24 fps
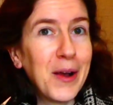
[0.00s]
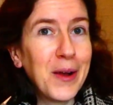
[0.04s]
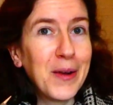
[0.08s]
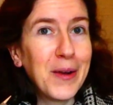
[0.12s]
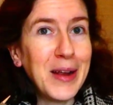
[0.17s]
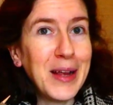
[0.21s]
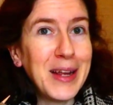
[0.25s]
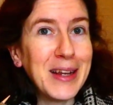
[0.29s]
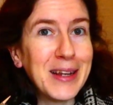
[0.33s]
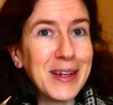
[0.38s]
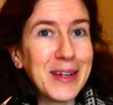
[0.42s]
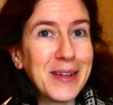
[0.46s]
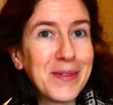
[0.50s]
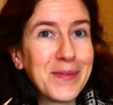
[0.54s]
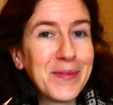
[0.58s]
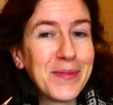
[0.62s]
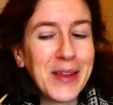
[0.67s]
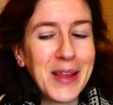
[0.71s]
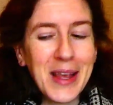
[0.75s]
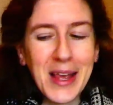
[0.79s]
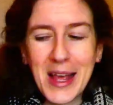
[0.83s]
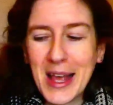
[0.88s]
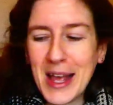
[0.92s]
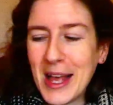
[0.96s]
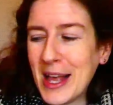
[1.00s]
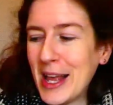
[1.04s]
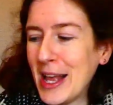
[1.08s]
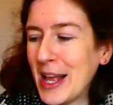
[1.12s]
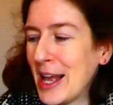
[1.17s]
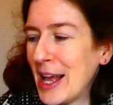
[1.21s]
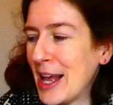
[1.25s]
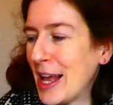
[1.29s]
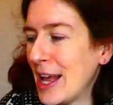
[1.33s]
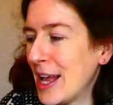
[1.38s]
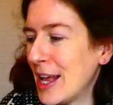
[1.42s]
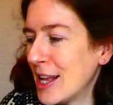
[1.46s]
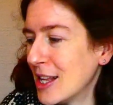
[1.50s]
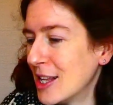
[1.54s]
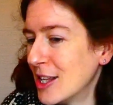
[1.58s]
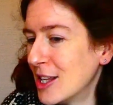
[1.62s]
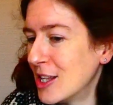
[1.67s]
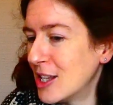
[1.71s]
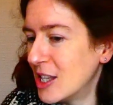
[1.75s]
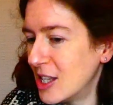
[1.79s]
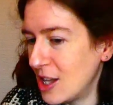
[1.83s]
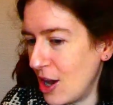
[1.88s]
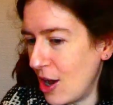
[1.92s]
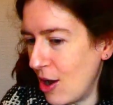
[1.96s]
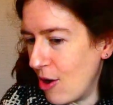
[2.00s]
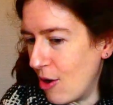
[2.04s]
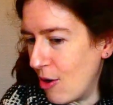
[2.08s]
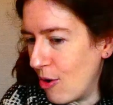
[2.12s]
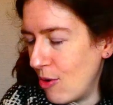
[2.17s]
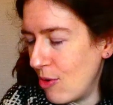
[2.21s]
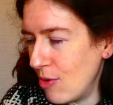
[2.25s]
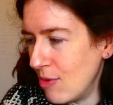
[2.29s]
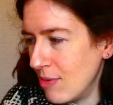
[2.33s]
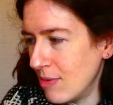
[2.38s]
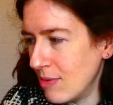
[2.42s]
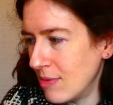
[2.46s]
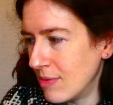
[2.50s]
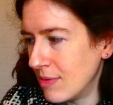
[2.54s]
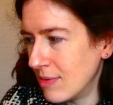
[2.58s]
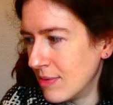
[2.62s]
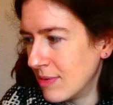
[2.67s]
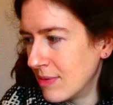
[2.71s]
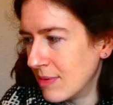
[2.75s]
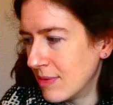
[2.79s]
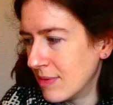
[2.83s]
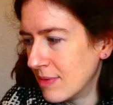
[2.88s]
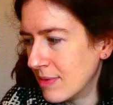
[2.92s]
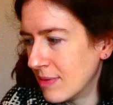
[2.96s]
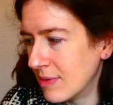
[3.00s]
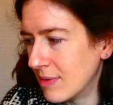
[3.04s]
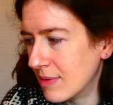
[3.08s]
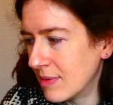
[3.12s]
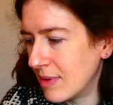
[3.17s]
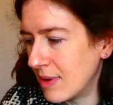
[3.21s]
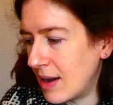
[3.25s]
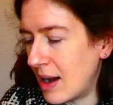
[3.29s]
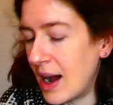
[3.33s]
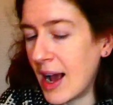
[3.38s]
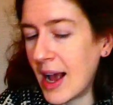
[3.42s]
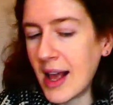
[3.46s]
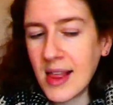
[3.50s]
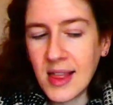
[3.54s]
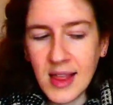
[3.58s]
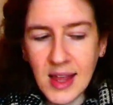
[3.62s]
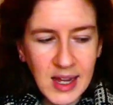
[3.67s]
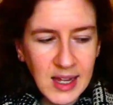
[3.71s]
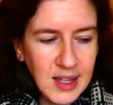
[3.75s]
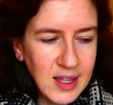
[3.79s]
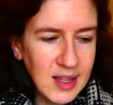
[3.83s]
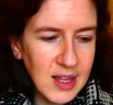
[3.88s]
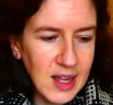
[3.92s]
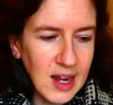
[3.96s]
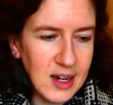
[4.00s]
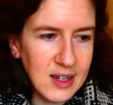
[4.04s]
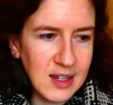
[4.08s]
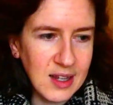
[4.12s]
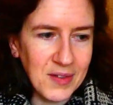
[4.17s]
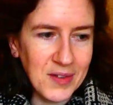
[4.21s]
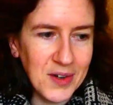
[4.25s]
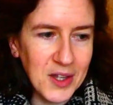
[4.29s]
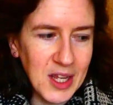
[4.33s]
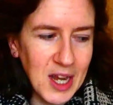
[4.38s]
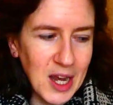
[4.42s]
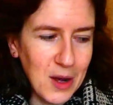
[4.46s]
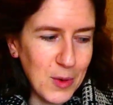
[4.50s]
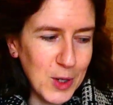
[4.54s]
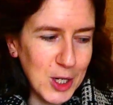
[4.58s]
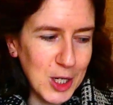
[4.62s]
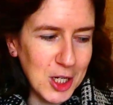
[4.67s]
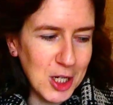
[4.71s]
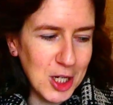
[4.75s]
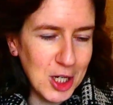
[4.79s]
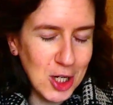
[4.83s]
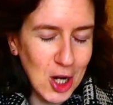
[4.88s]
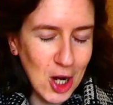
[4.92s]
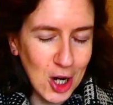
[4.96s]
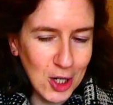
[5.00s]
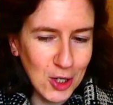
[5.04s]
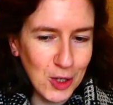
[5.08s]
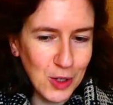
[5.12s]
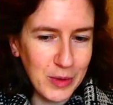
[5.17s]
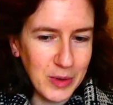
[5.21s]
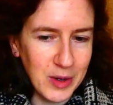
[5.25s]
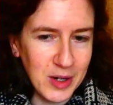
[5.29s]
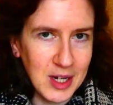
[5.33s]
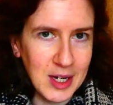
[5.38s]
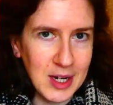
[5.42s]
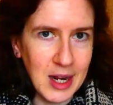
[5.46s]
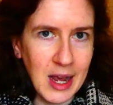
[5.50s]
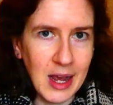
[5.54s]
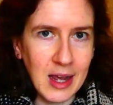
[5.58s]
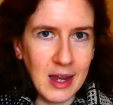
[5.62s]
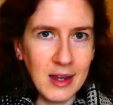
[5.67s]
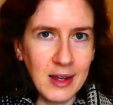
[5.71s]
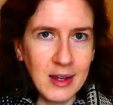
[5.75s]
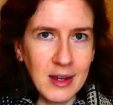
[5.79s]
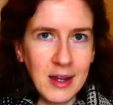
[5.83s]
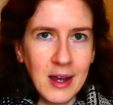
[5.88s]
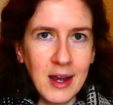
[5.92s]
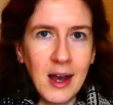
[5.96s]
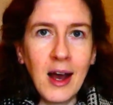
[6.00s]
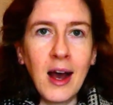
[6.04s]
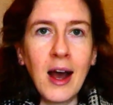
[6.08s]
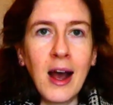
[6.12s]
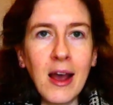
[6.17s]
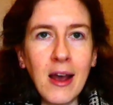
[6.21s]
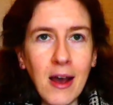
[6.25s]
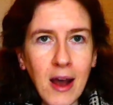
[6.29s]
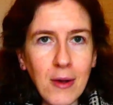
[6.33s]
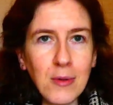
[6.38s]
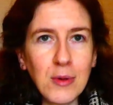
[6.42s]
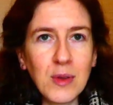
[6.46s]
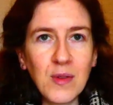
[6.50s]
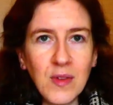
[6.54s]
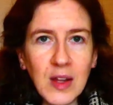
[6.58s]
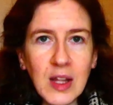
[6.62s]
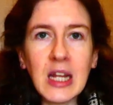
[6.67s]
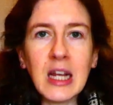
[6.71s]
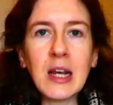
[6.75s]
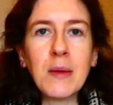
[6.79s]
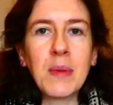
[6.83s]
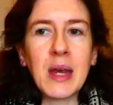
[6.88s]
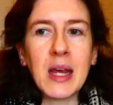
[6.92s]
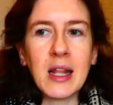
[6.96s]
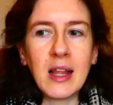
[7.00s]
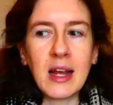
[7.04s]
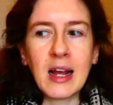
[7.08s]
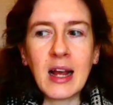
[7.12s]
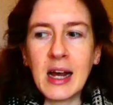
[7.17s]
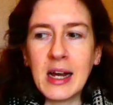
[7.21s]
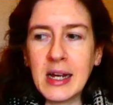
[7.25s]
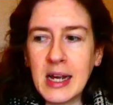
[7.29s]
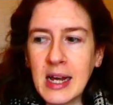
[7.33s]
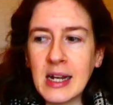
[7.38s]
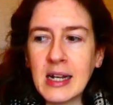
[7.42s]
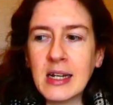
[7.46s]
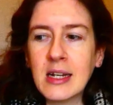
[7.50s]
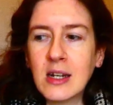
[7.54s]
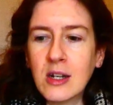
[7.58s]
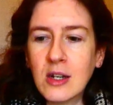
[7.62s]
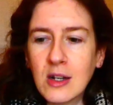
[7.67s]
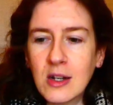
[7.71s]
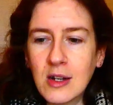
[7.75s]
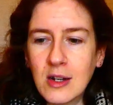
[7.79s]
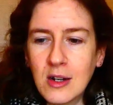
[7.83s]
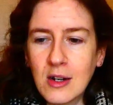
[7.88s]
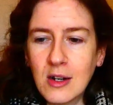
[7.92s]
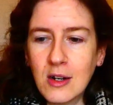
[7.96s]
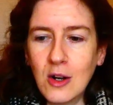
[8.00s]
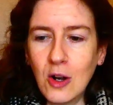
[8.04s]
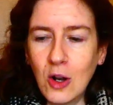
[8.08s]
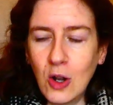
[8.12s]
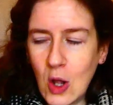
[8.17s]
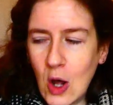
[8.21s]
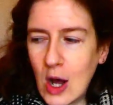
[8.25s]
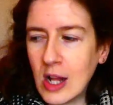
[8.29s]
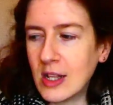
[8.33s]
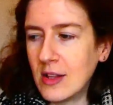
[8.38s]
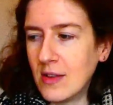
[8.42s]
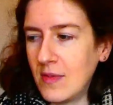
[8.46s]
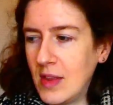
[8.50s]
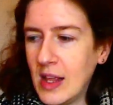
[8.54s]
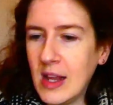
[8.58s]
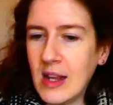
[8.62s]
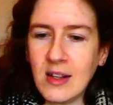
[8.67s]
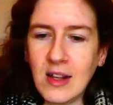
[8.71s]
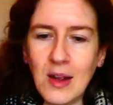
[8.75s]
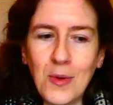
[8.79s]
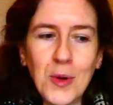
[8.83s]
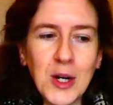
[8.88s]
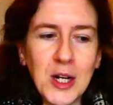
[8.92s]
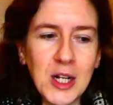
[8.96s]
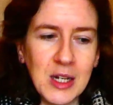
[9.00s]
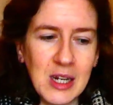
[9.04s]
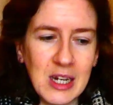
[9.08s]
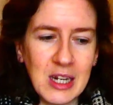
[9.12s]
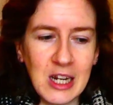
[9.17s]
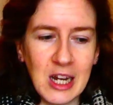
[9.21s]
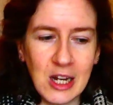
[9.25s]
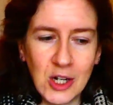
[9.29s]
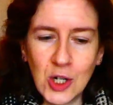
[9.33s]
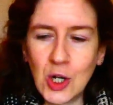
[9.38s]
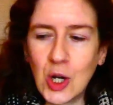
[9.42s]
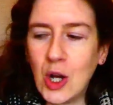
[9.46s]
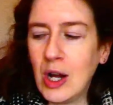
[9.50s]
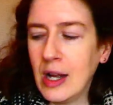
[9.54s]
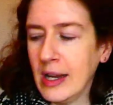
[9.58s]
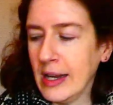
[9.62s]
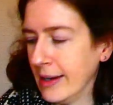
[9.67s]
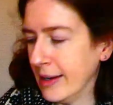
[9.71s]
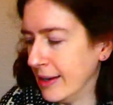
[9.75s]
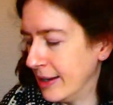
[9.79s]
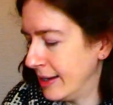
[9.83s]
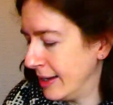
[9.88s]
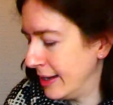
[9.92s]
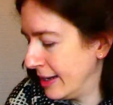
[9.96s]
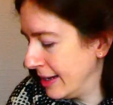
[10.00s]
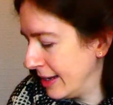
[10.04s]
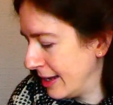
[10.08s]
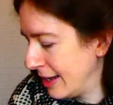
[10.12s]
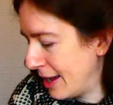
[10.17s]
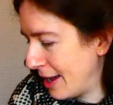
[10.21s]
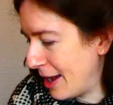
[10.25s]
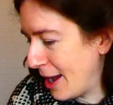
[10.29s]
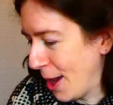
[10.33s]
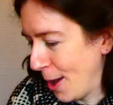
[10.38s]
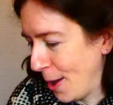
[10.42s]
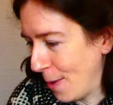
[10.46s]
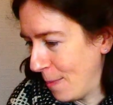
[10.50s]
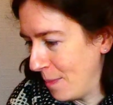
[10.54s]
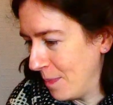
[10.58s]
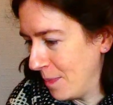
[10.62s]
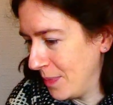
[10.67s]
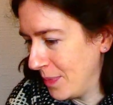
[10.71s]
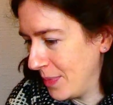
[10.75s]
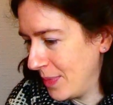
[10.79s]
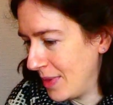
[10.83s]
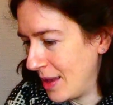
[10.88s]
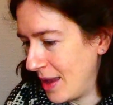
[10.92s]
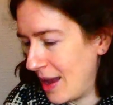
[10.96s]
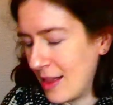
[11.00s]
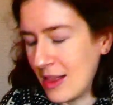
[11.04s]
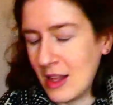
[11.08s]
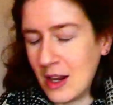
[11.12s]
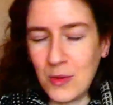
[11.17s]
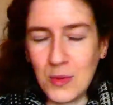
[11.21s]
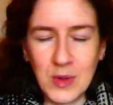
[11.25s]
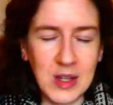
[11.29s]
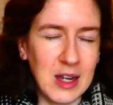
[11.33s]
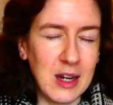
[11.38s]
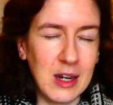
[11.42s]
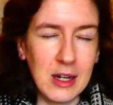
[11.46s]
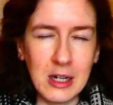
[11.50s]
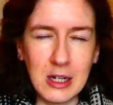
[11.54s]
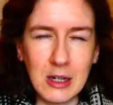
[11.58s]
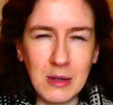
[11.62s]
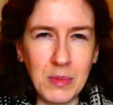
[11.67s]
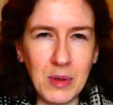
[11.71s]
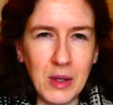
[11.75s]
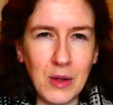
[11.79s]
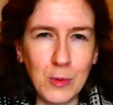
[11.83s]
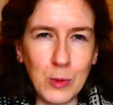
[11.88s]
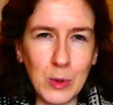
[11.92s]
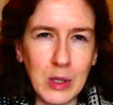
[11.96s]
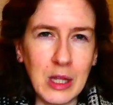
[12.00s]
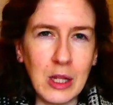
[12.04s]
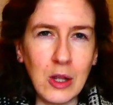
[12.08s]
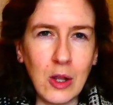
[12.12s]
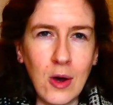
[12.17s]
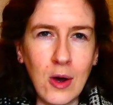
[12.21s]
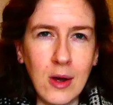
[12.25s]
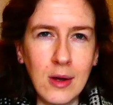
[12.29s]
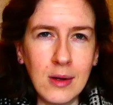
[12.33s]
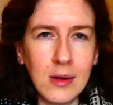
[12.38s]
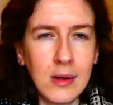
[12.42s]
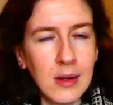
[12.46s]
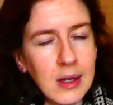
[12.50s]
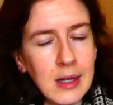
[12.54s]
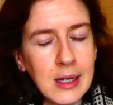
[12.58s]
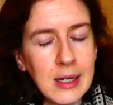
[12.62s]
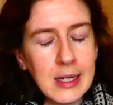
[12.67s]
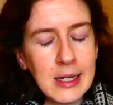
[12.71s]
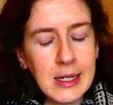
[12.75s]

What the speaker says: All right, so I think that is everything I wanted to talk to you about today. I was feeling a bit like I had lots of things I wanted to touch on, and that it was going to end up being really long,